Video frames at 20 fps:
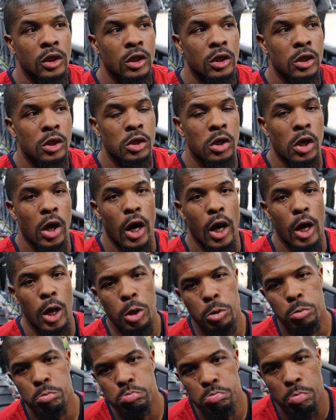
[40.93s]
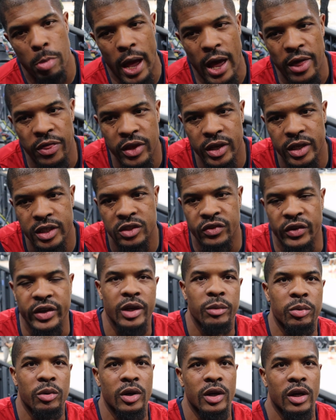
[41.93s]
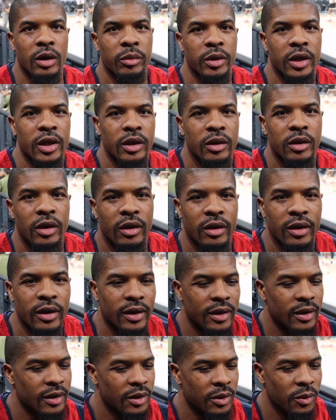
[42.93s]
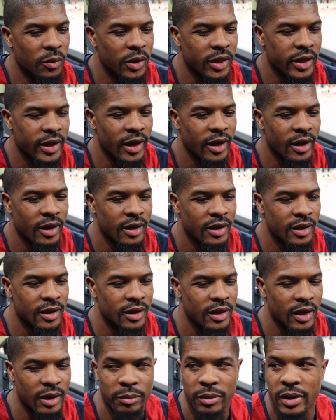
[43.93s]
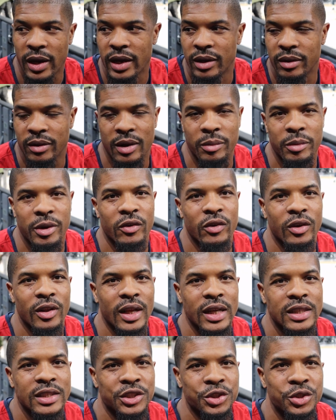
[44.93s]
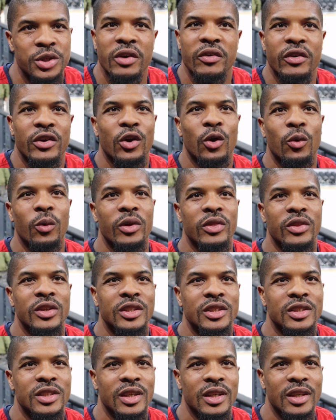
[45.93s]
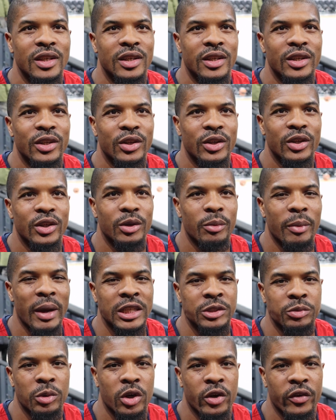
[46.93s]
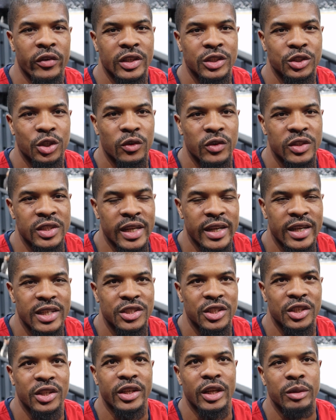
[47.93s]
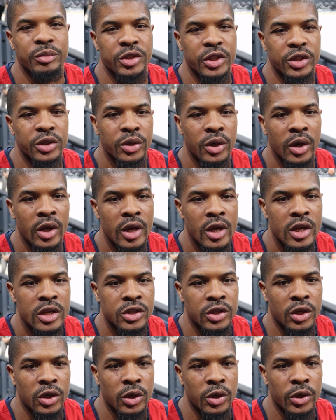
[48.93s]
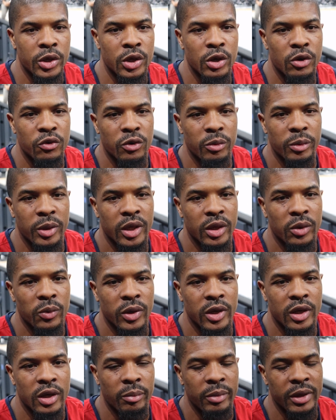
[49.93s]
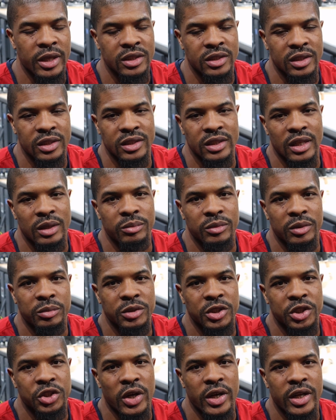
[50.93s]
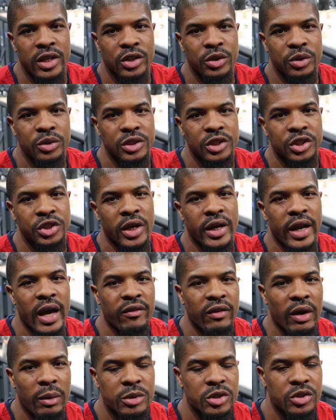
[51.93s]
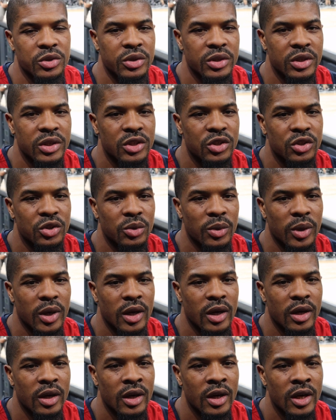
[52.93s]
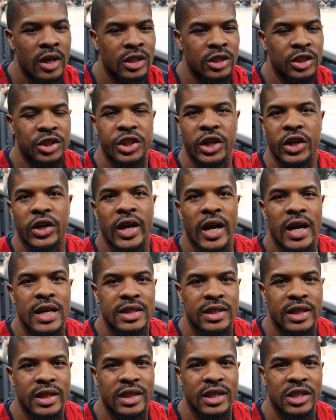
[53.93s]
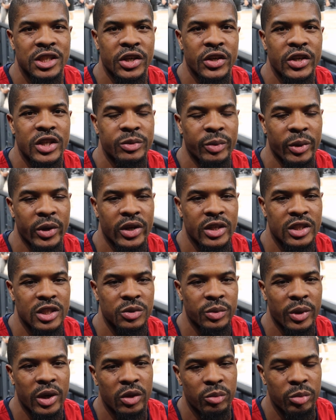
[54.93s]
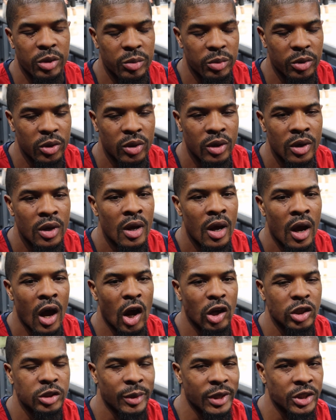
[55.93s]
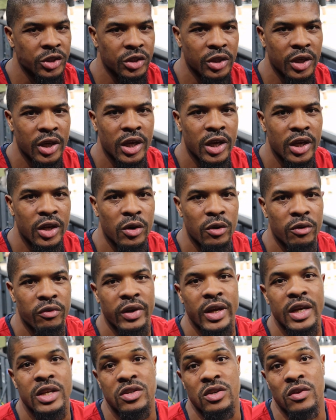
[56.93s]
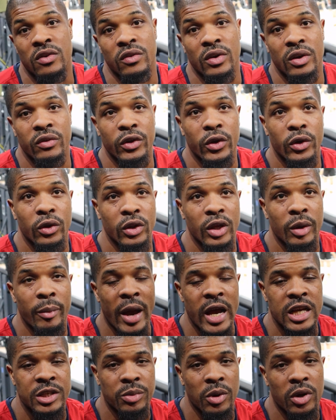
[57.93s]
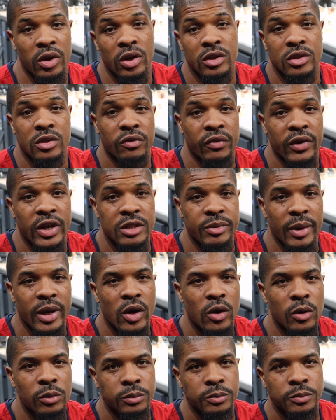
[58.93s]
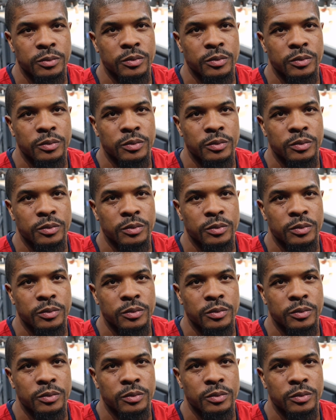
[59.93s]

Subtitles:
I think it's very important. I mean, I'm kind of coming to realize is you never know when this your basketball career is over. It's not necessarily up to you. So, you know, for me, one of the biggest things I'm just trying to do is just trying to have opportunity to share content, share experiences with other people, especially, you know, fans of Euroleague basketball and also fans back home.